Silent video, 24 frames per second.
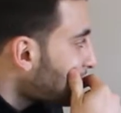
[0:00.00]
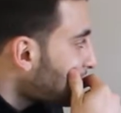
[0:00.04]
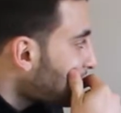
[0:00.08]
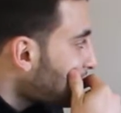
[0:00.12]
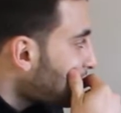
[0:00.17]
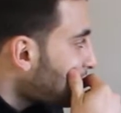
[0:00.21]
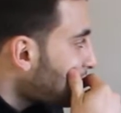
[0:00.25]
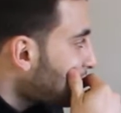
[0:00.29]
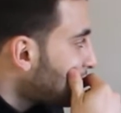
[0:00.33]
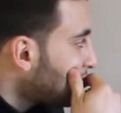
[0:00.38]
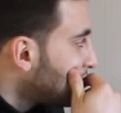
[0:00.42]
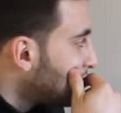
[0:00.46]

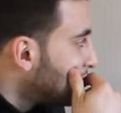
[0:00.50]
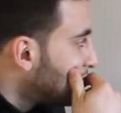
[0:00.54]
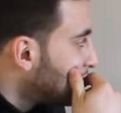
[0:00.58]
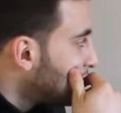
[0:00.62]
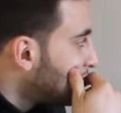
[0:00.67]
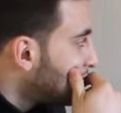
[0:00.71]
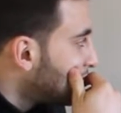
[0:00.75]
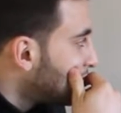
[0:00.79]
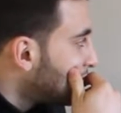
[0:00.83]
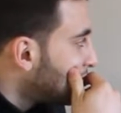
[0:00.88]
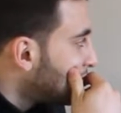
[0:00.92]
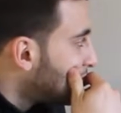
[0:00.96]

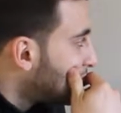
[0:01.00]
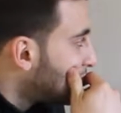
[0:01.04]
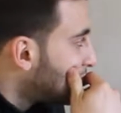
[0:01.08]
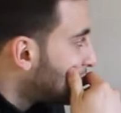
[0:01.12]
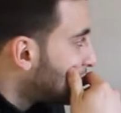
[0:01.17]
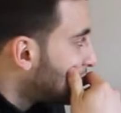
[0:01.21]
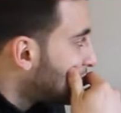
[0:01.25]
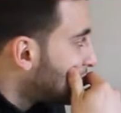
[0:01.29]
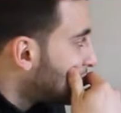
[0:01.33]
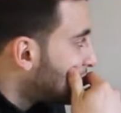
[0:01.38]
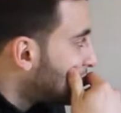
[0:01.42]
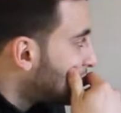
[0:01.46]

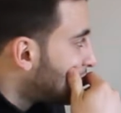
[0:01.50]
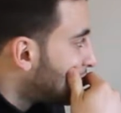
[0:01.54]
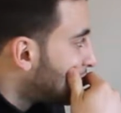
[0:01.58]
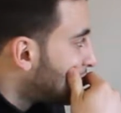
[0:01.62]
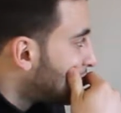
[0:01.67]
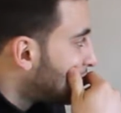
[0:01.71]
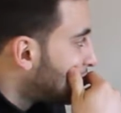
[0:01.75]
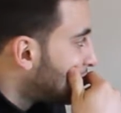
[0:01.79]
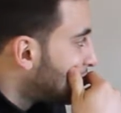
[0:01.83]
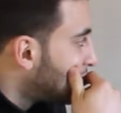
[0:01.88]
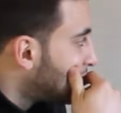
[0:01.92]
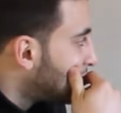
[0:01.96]

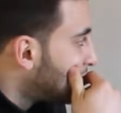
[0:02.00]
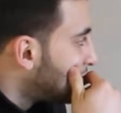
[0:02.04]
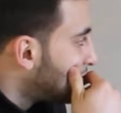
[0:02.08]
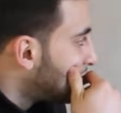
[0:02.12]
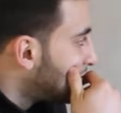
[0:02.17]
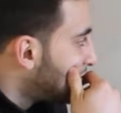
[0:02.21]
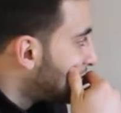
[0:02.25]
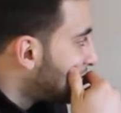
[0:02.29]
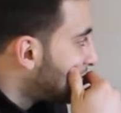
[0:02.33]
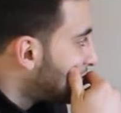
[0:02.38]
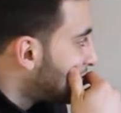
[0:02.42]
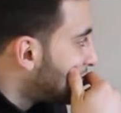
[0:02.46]

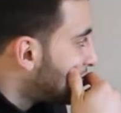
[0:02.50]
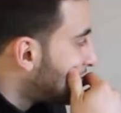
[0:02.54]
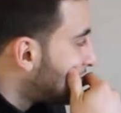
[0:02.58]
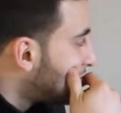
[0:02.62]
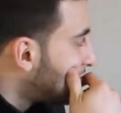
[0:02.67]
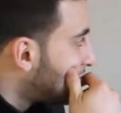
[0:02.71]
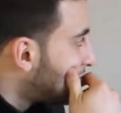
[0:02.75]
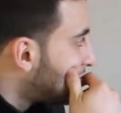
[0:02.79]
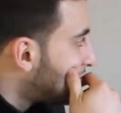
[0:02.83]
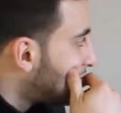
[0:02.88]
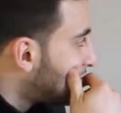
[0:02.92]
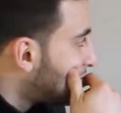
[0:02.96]

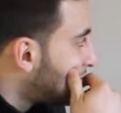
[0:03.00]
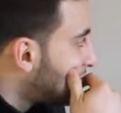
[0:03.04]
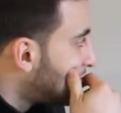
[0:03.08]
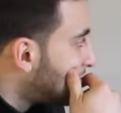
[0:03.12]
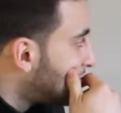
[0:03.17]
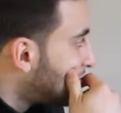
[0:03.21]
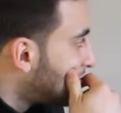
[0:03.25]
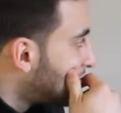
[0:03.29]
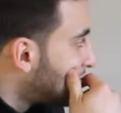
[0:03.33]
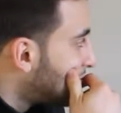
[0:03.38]
No words are spoken by the person on screen.